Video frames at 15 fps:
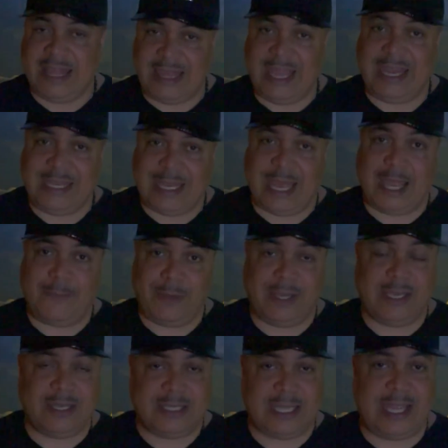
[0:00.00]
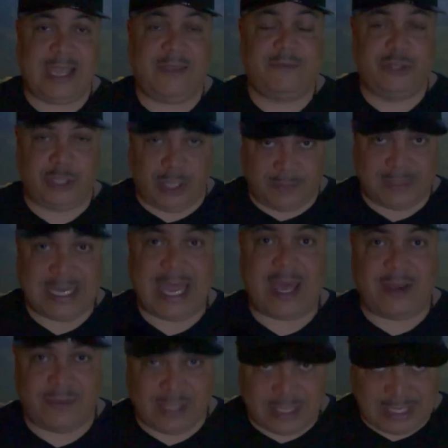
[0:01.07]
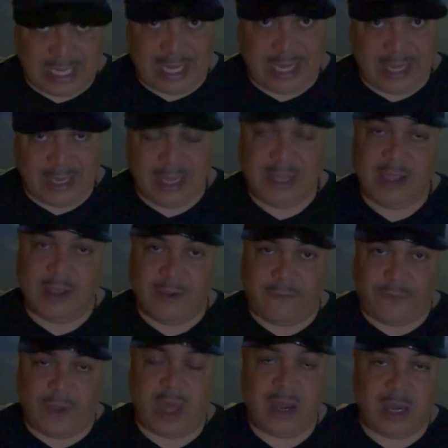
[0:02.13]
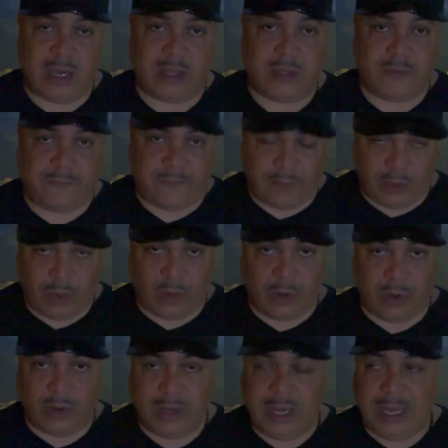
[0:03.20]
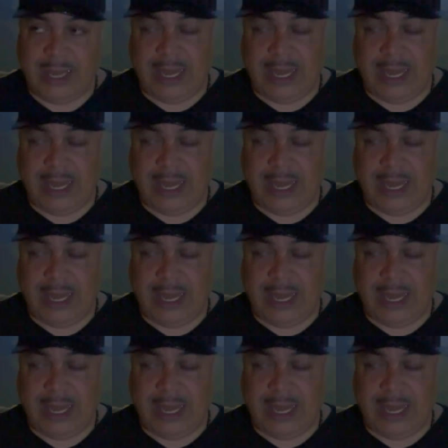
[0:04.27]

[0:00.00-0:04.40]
They die because they have jumped out of the tank, fallen on the floor,